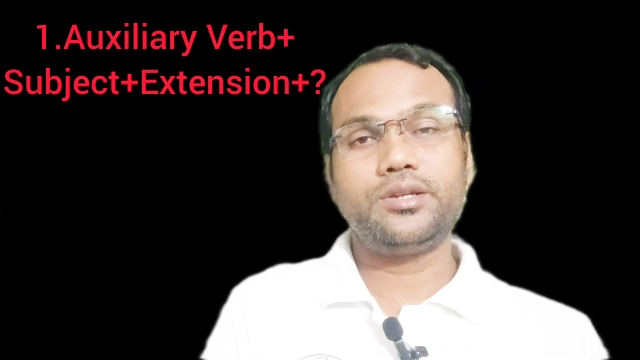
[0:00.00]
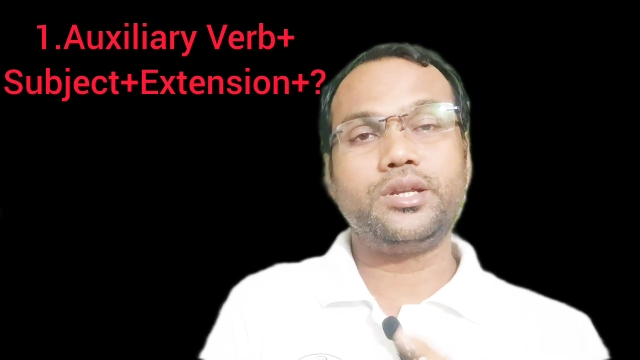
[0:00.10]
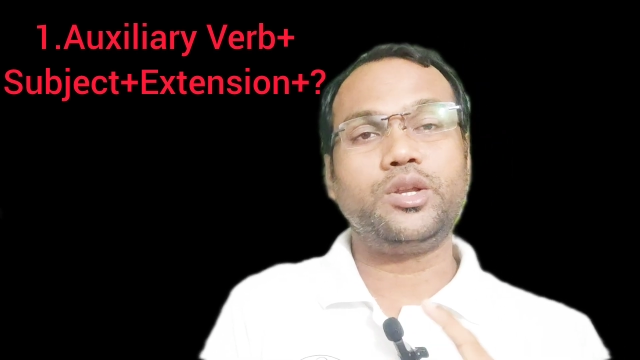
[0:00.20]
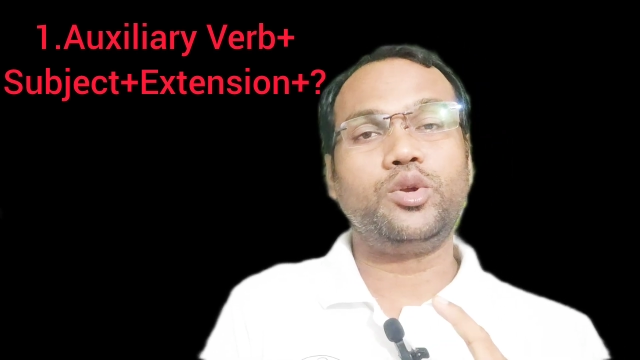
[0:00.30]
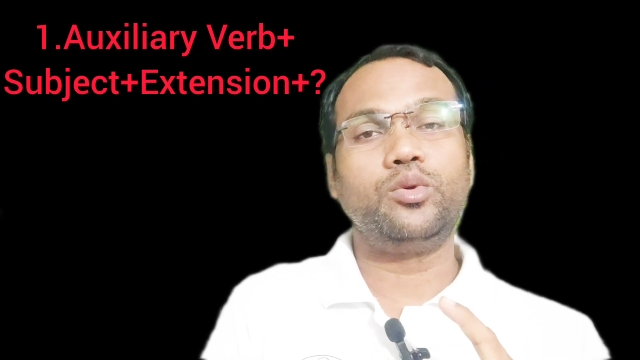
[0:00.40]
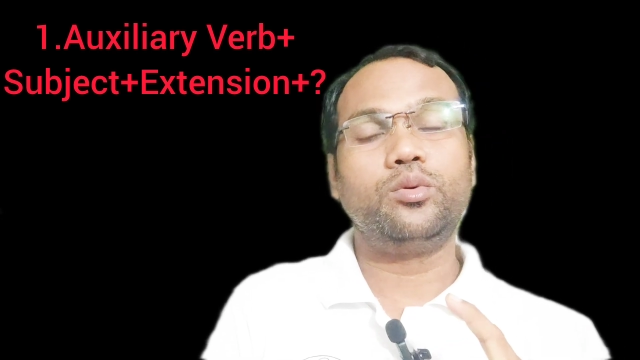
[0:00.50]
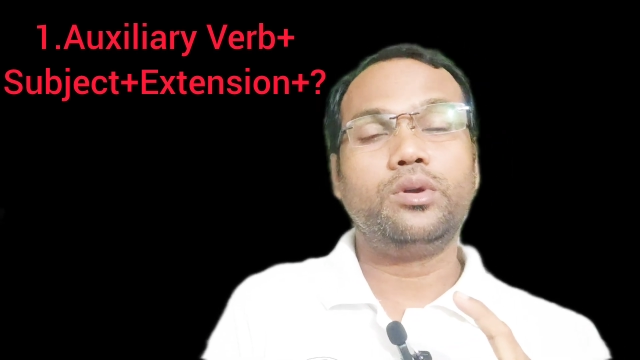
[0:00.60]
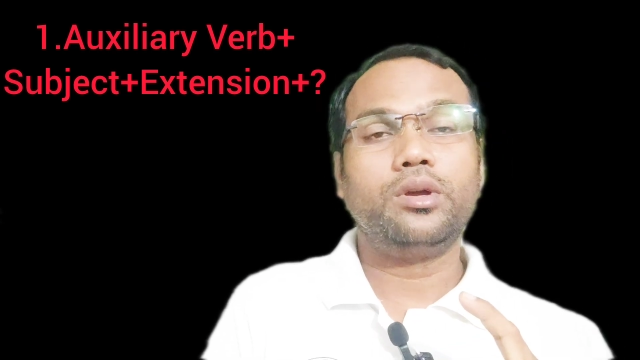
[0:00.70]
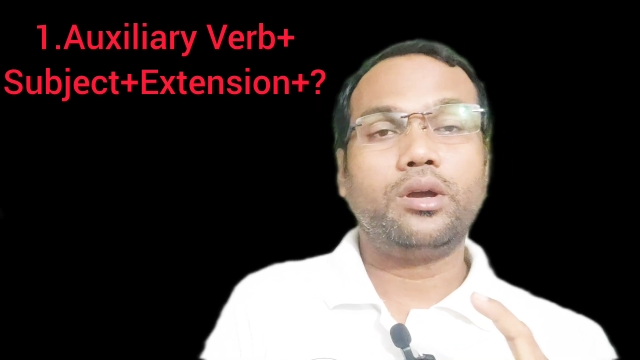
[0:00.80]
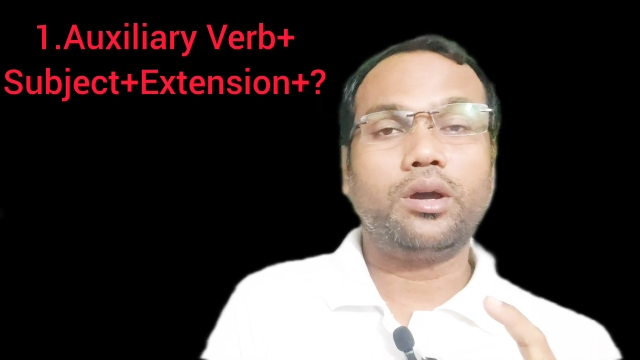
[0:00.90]
Did you
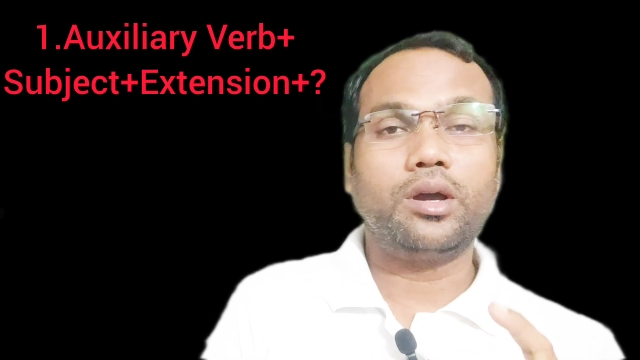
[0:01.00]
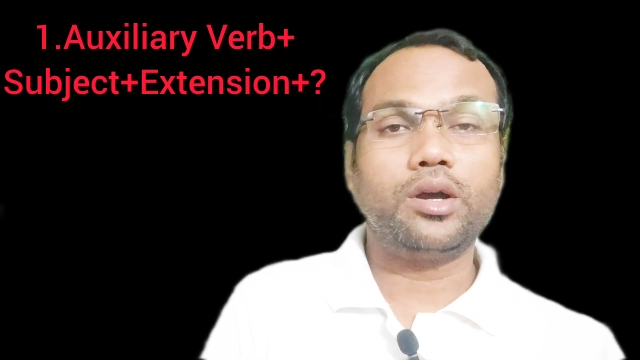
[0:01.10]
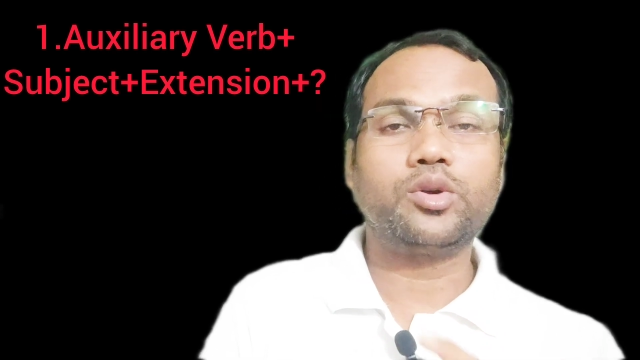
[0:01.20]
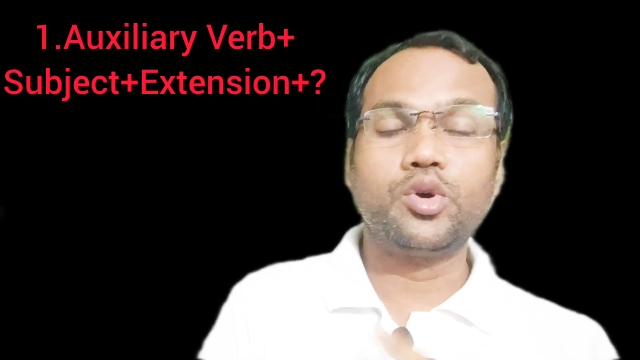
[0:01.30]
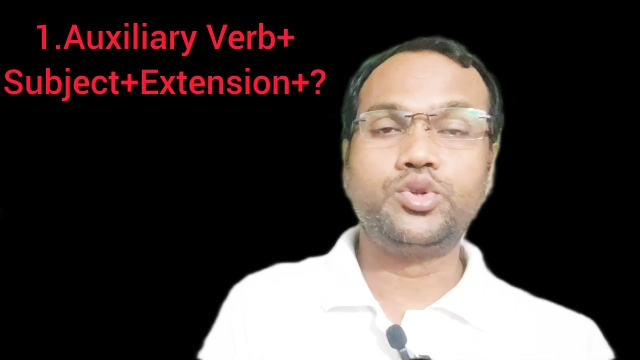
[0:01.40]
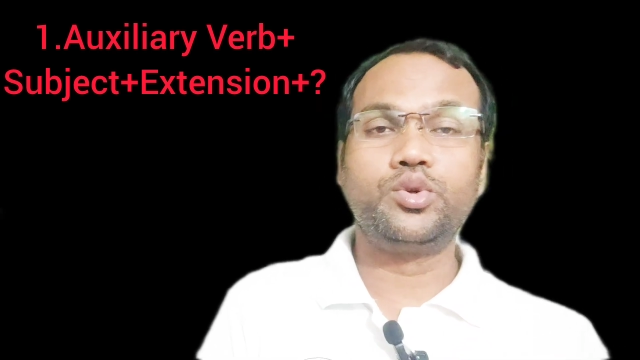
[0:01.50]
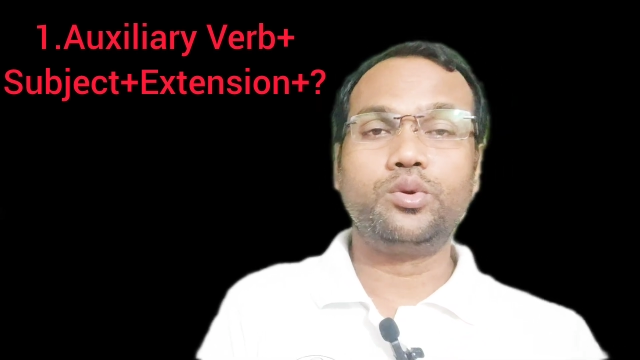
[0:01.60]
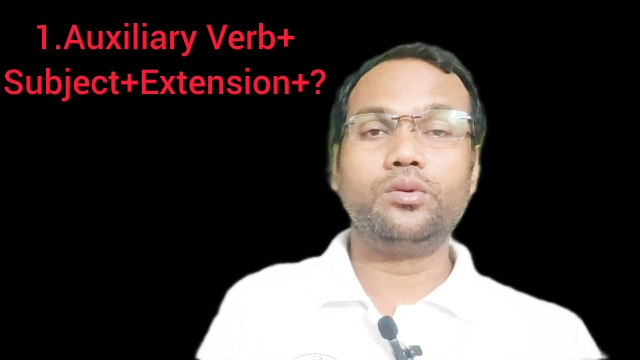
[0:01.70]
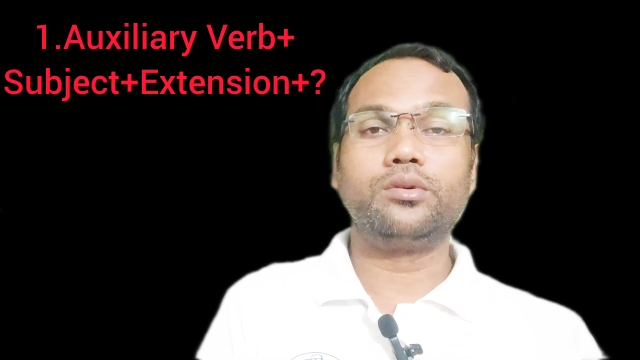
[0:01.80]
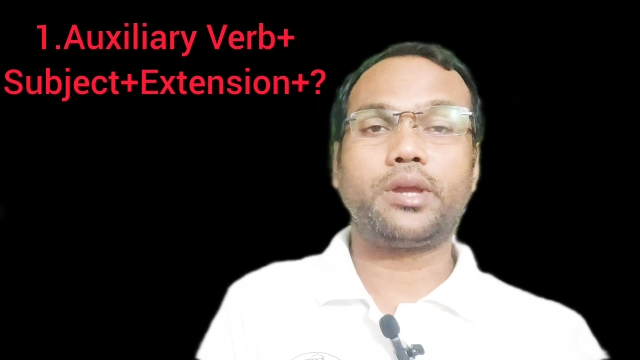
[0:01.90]
go
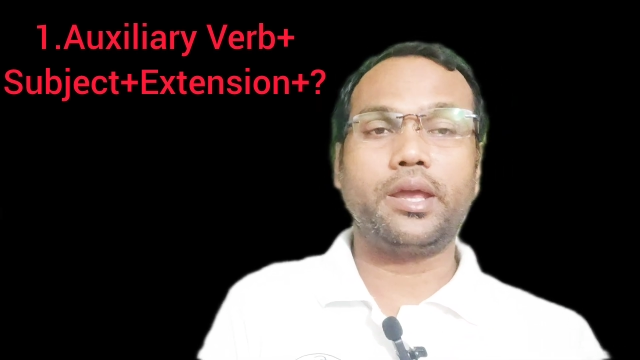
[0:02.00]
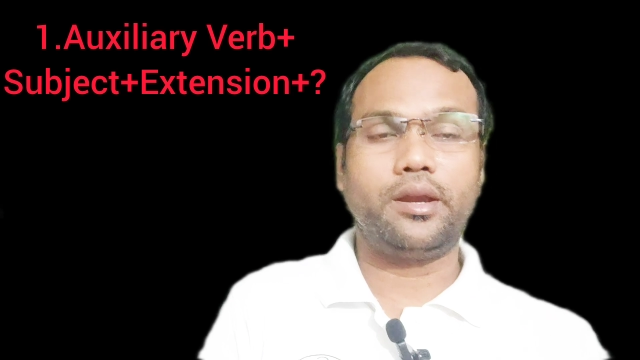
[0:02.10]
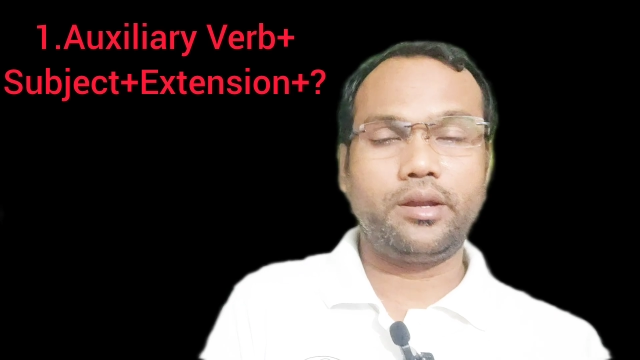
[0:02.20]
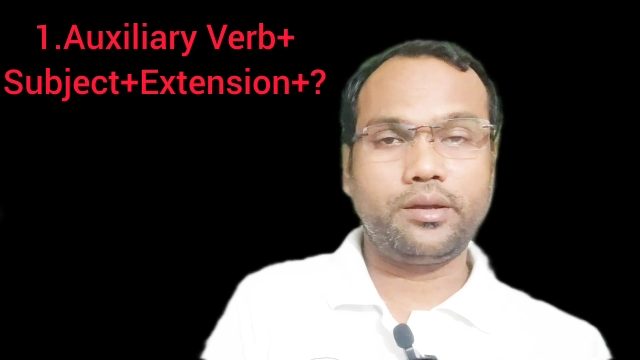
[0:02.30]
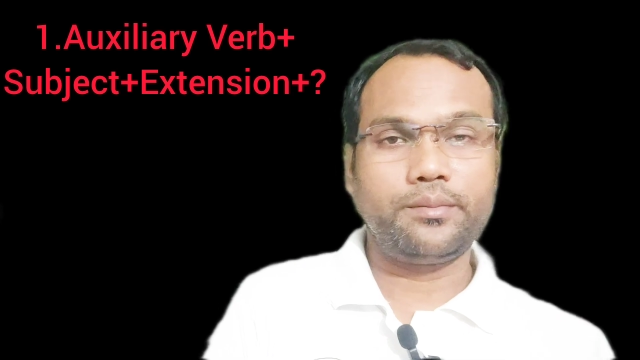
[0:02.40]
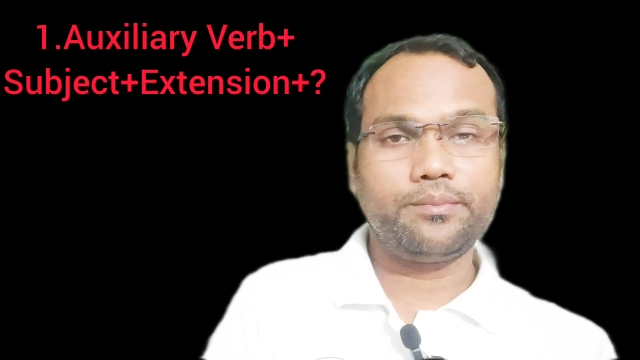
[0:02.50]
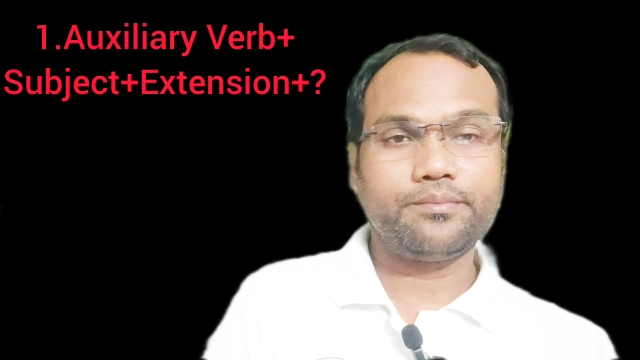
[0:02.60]
to Canada?